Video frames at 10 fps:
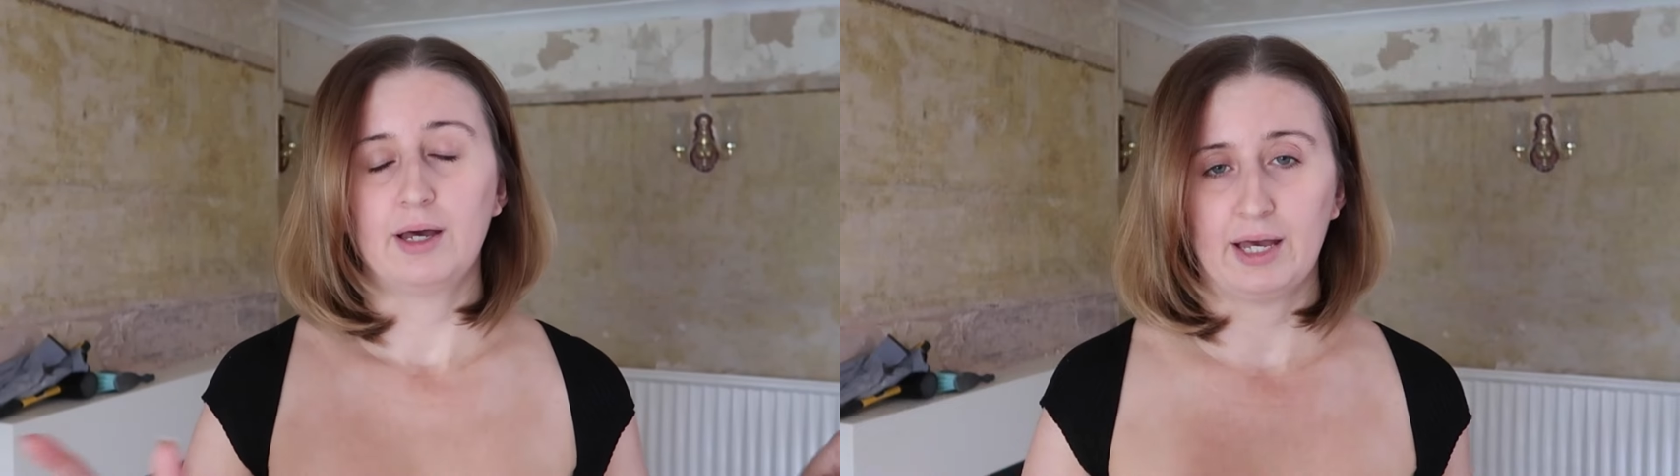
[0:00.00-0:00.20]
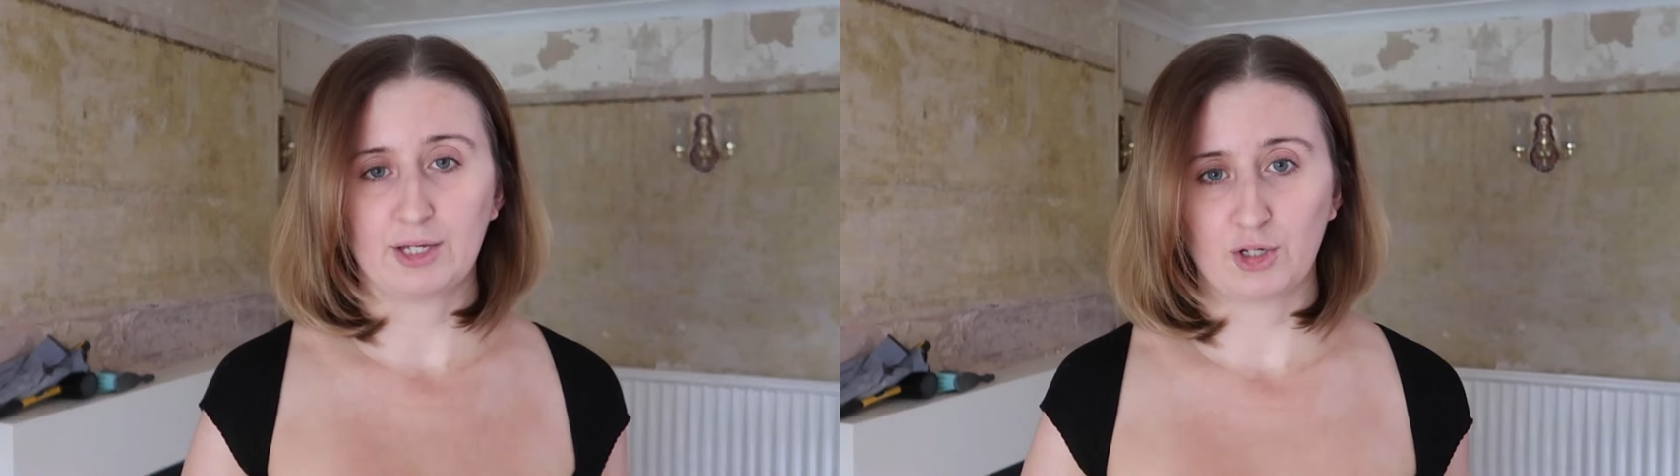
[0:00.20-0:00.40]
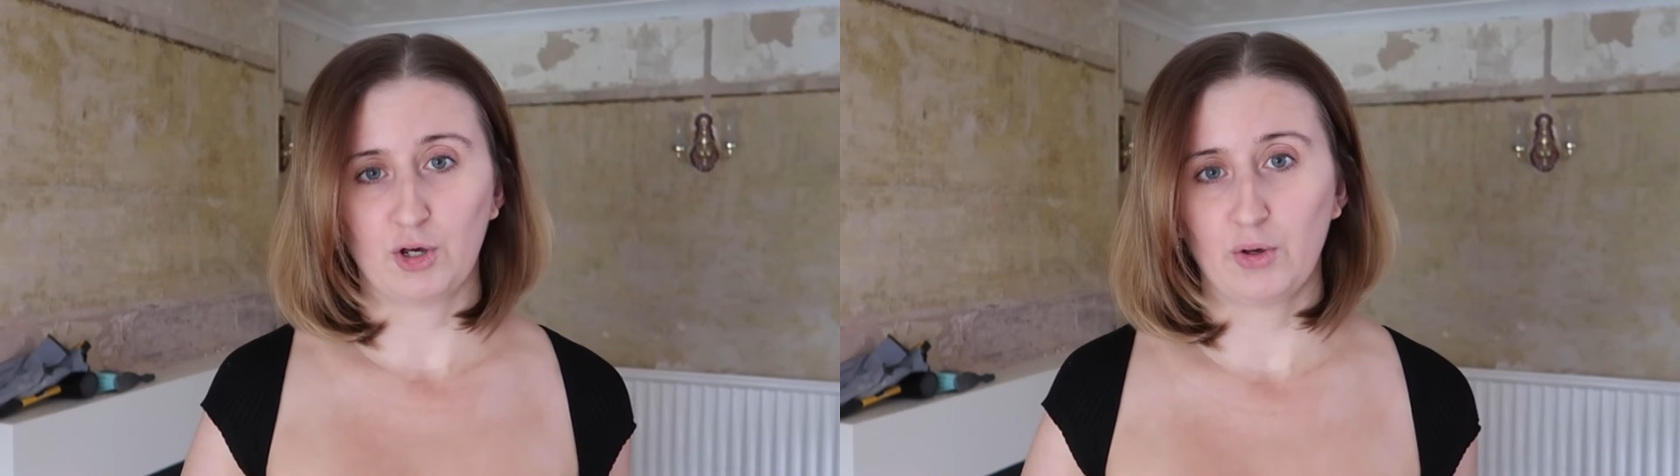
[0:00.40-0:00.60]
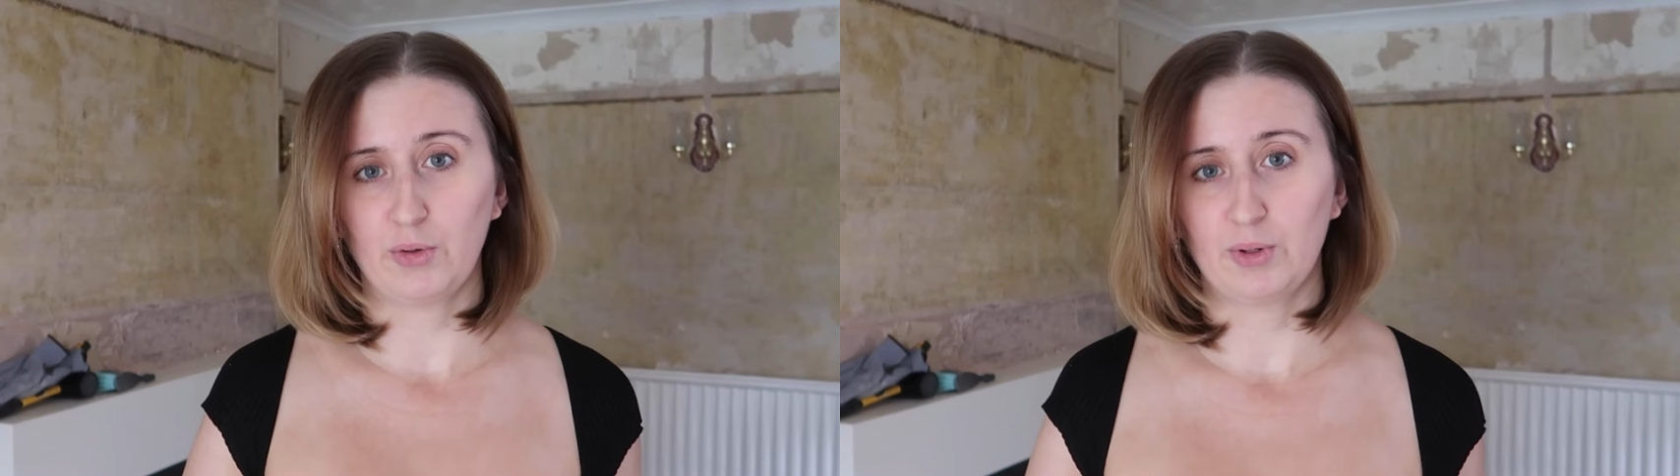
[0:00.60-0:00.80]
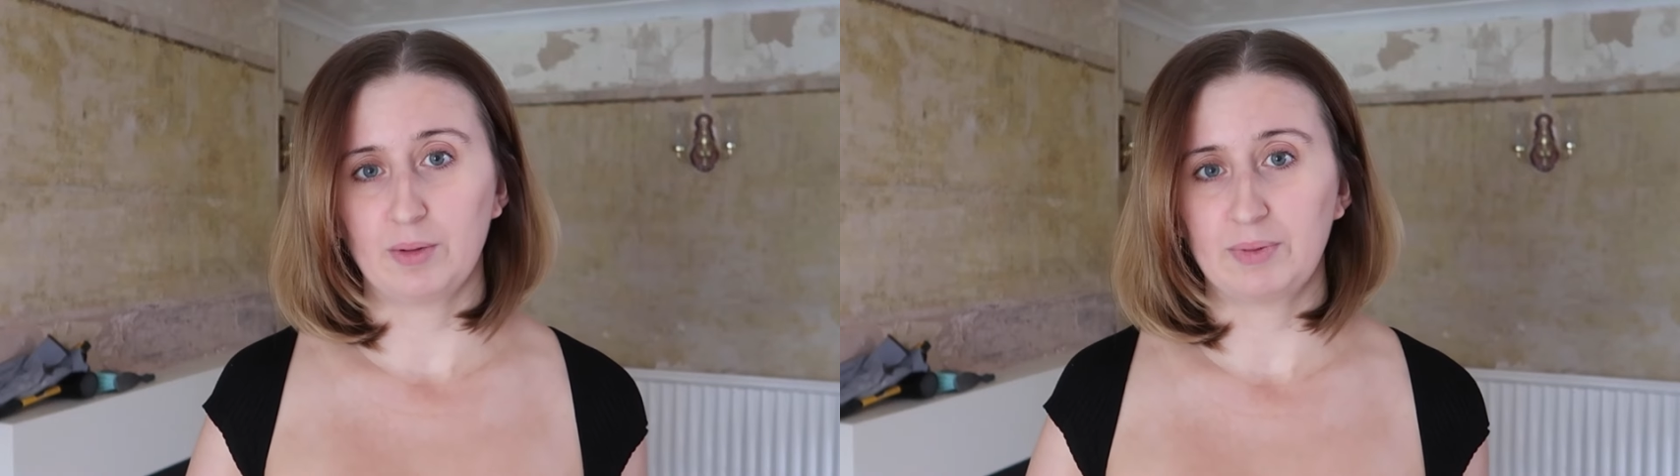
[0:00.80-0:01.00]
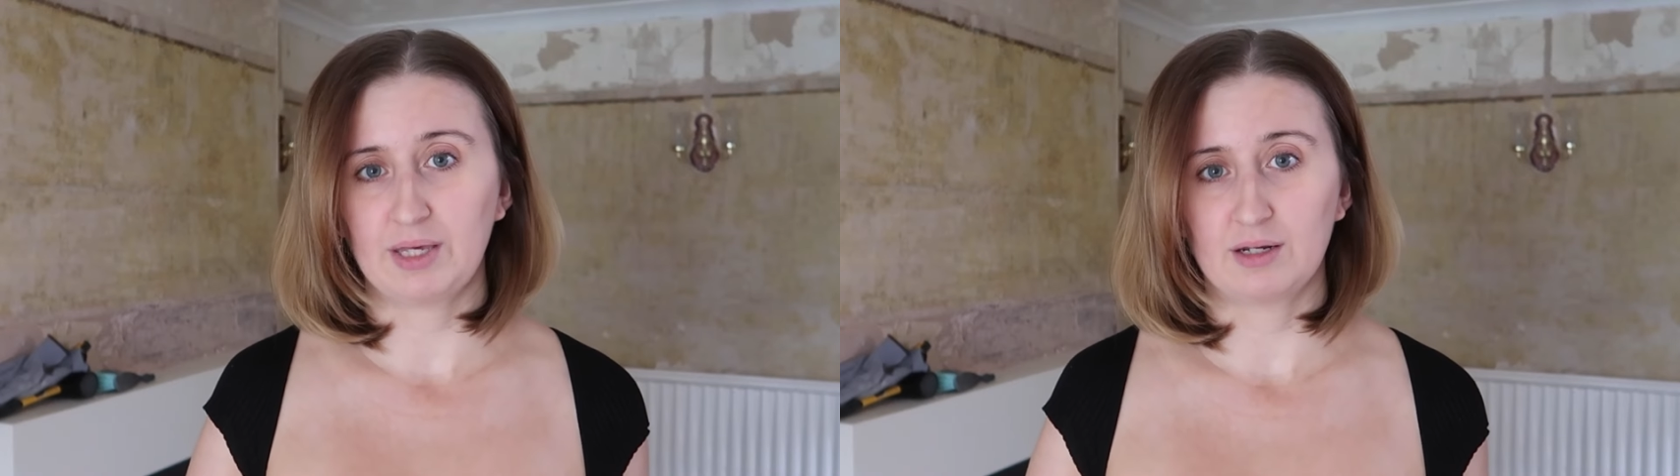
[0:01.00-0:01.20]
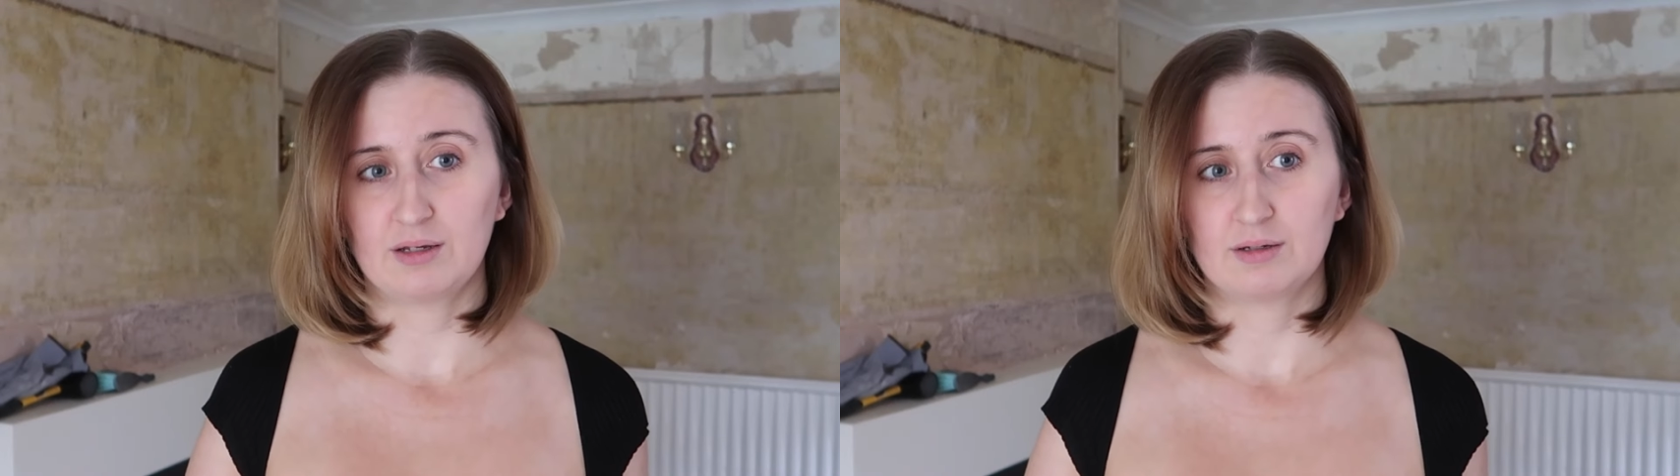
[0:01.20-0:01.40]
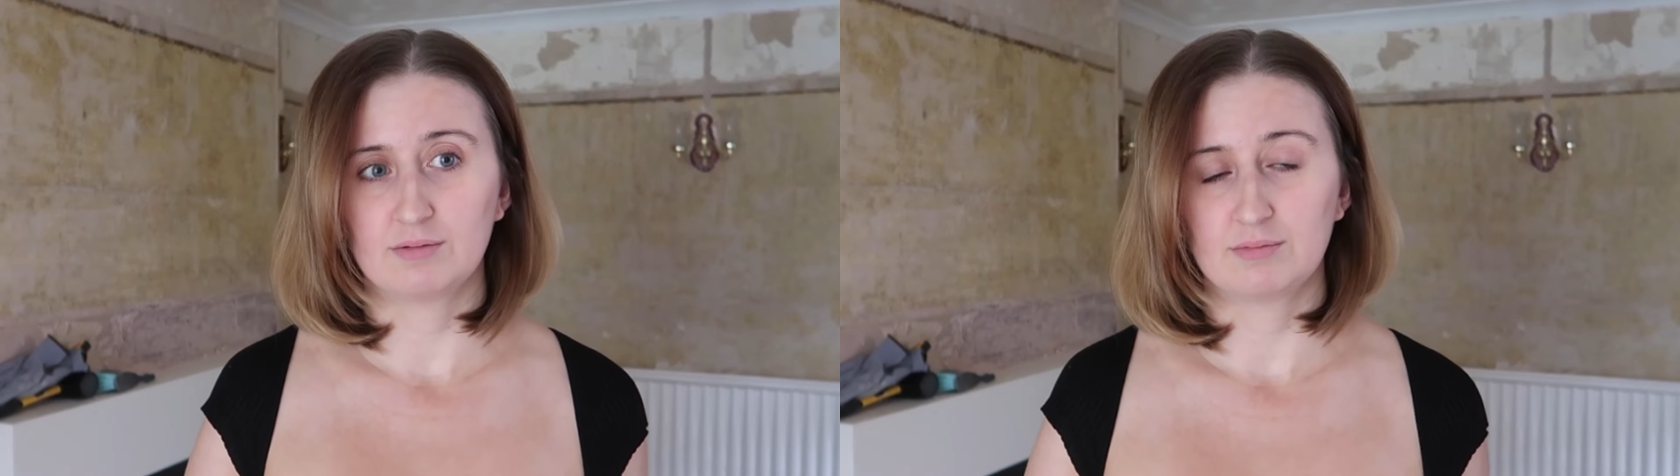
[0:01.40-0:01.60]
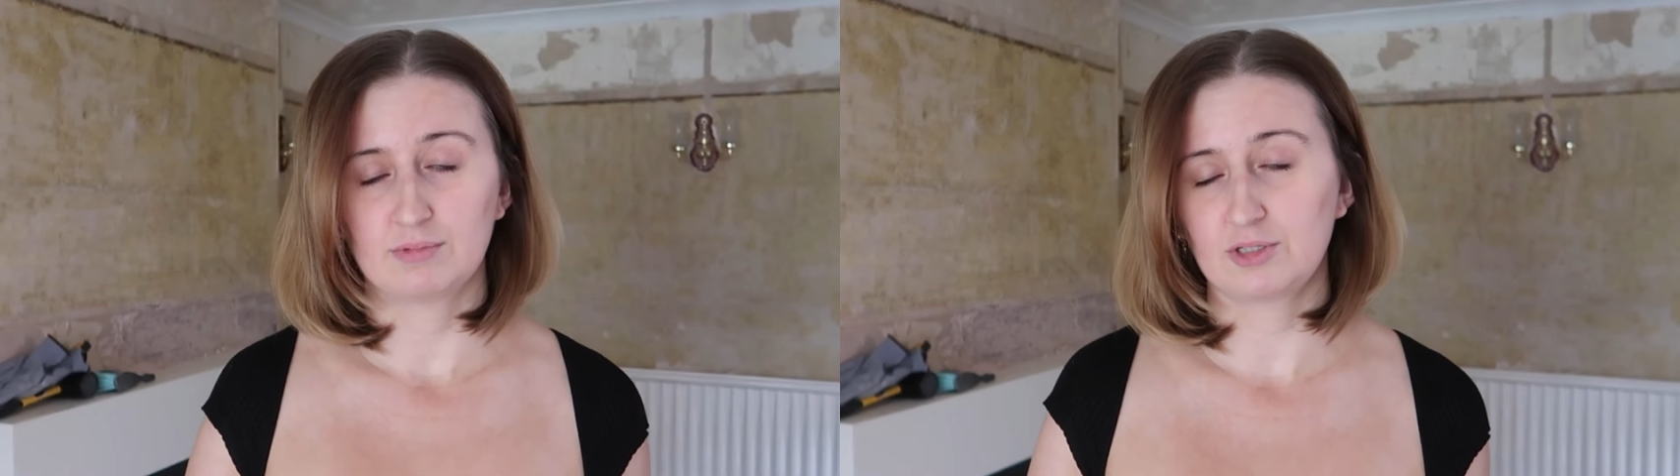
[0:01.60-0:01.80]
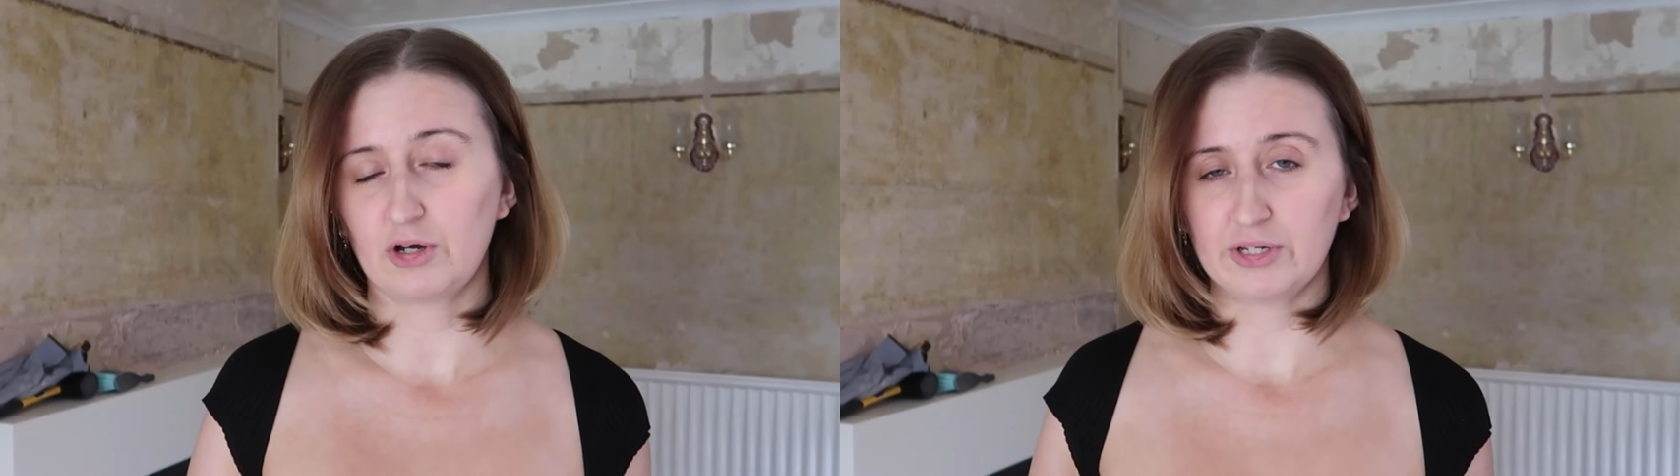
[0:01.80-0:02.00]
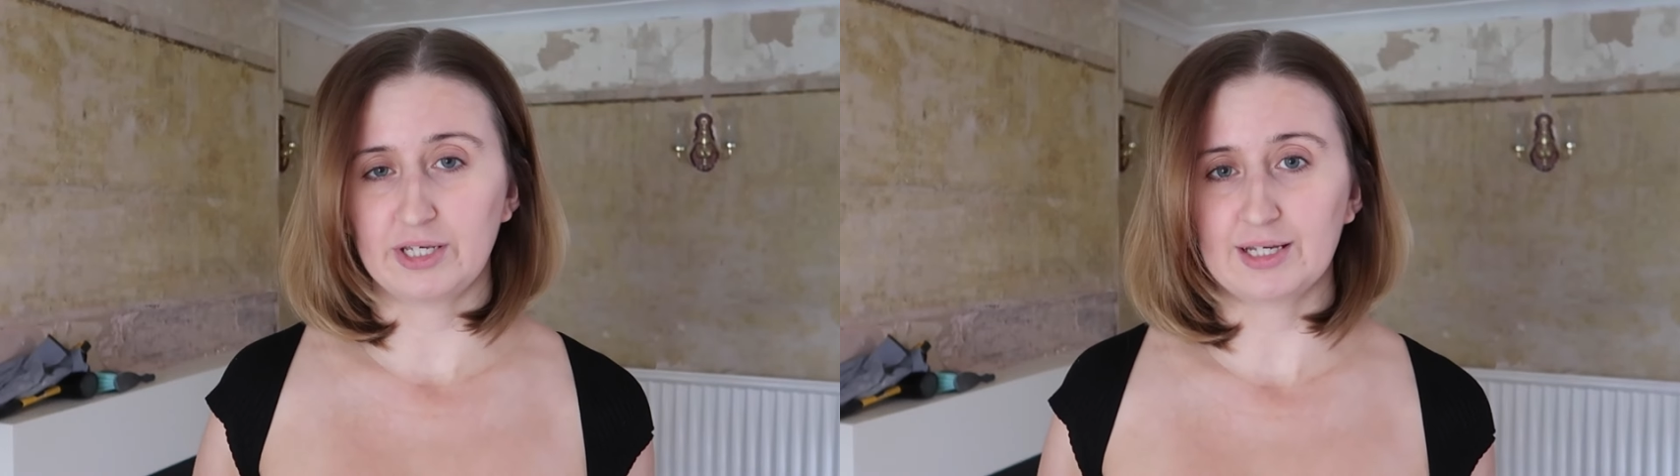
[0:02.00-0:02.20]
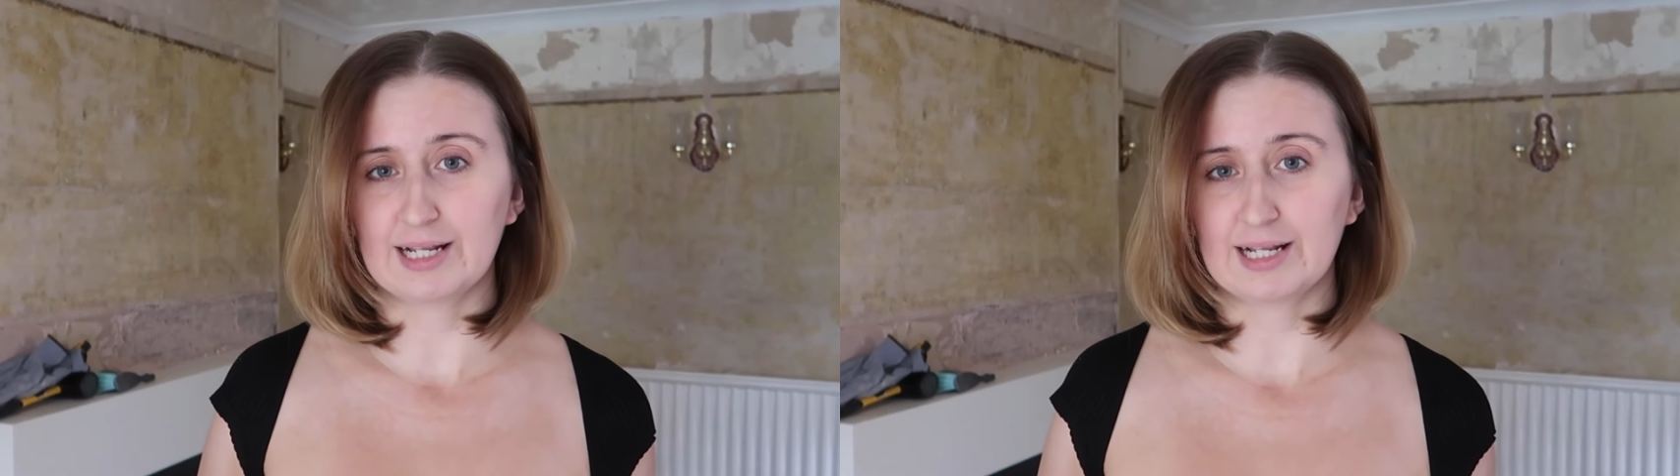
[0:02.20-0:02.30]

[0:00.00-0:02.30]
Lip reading: and go and be in a tidy,